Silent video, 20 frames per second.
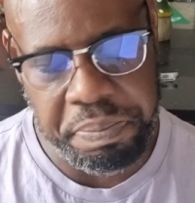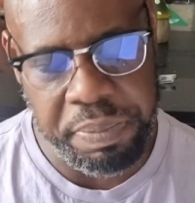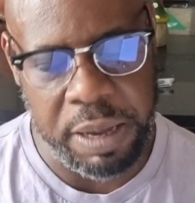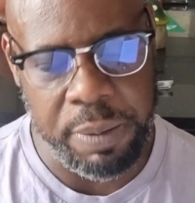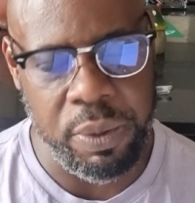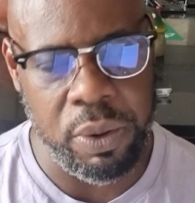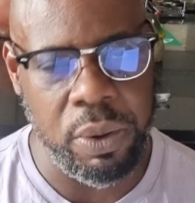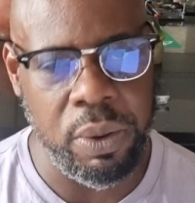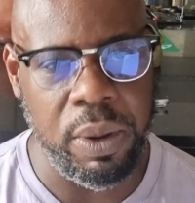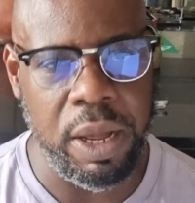
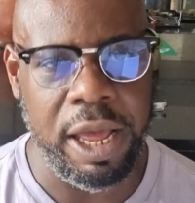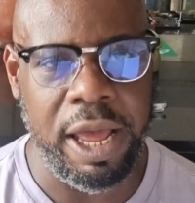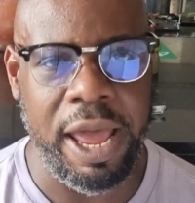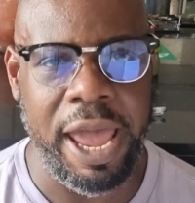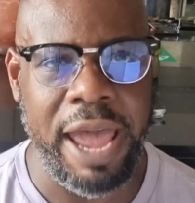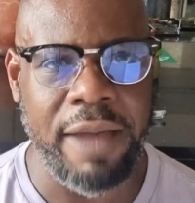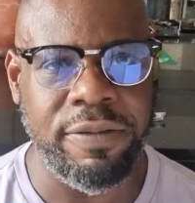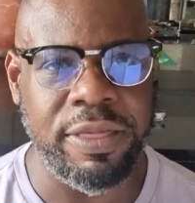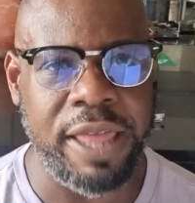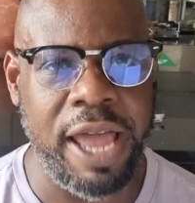people who
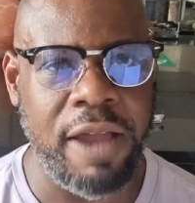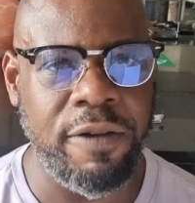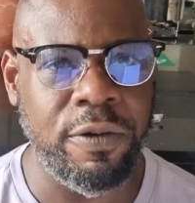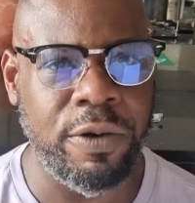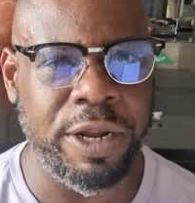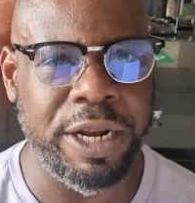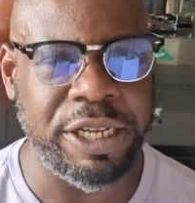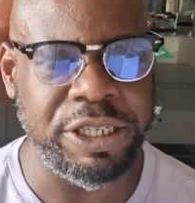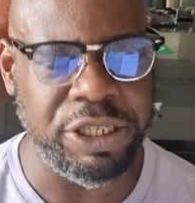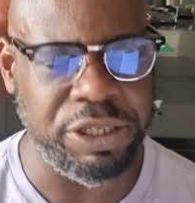have
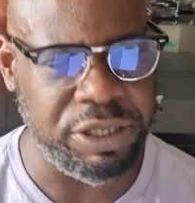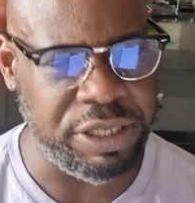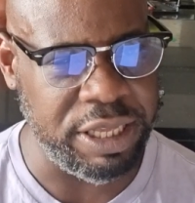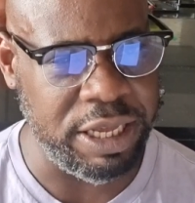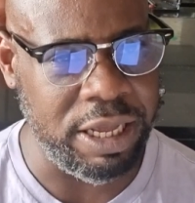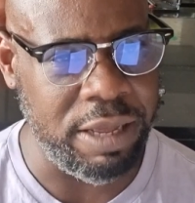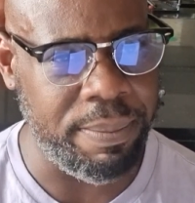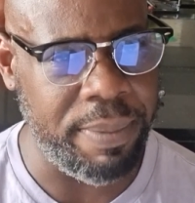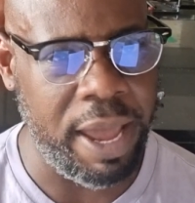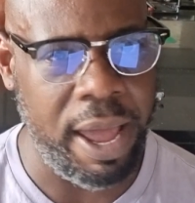thyroid issues,
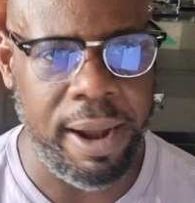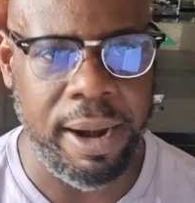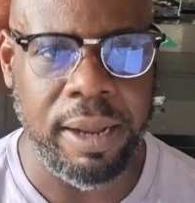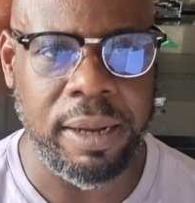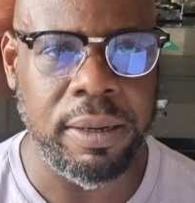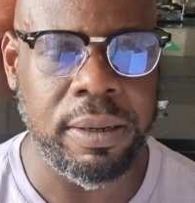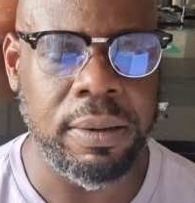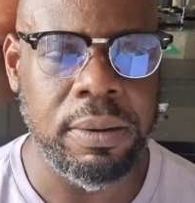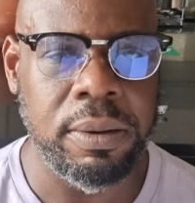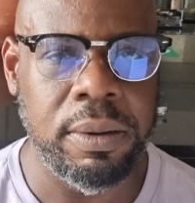think about
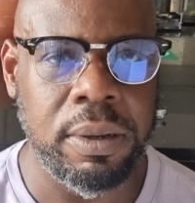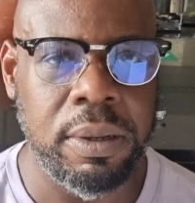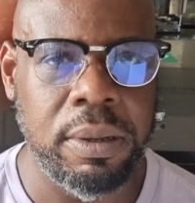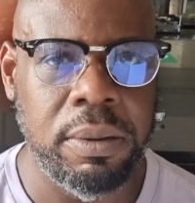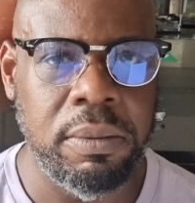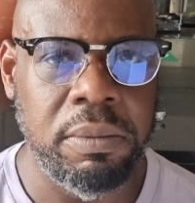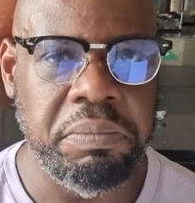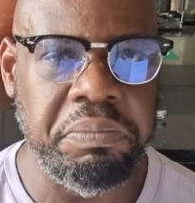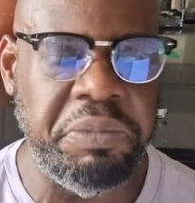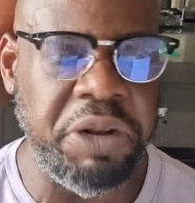it.
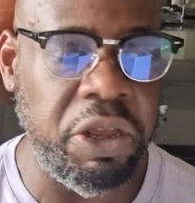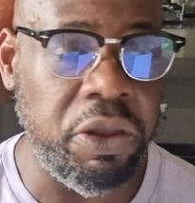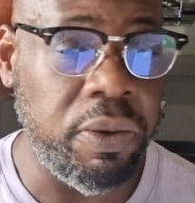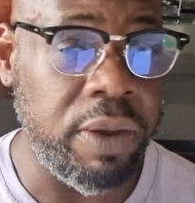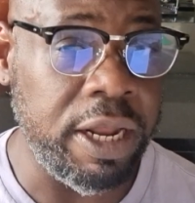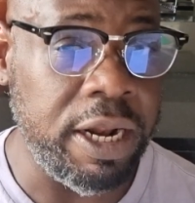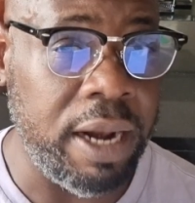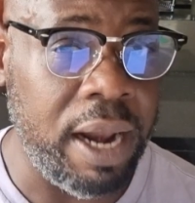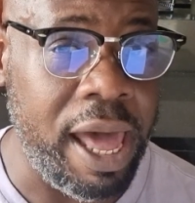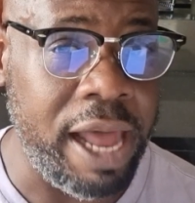Do
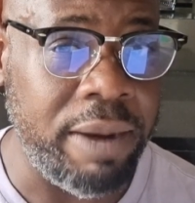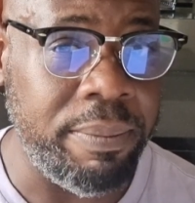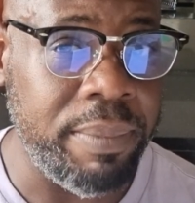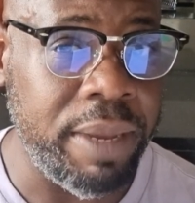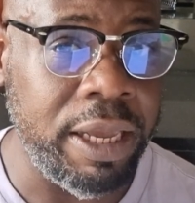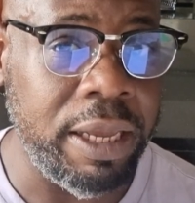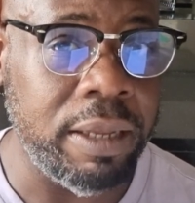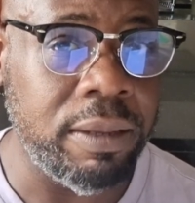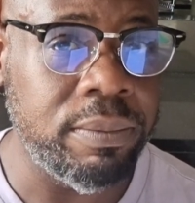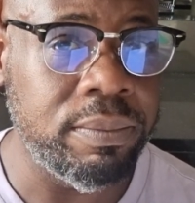you eat a lot of
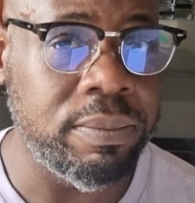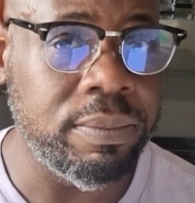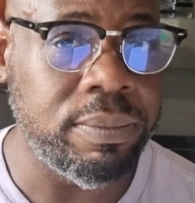meat?